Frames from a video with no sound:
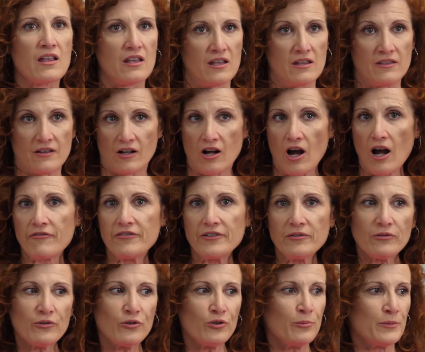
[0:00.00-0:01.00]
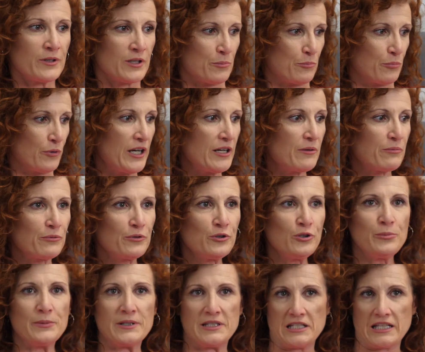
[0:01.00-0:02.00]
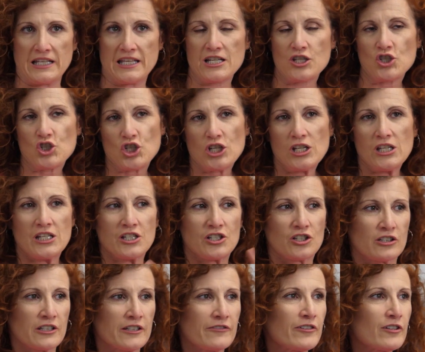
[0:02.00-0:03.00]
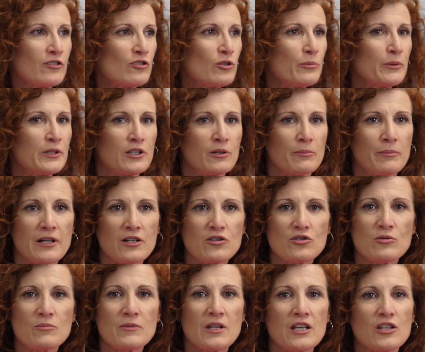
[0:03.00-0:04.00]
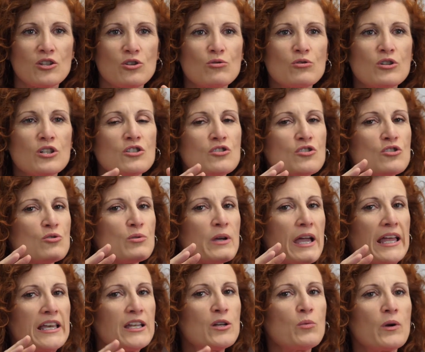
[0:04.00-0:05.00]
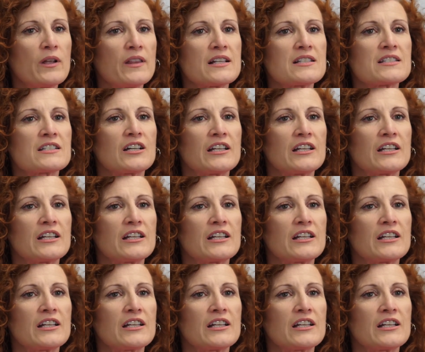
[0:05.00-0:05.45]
in the coffee room, in the break room, in the kitchen, in your living room, in your bedroom that you can do anywhere that's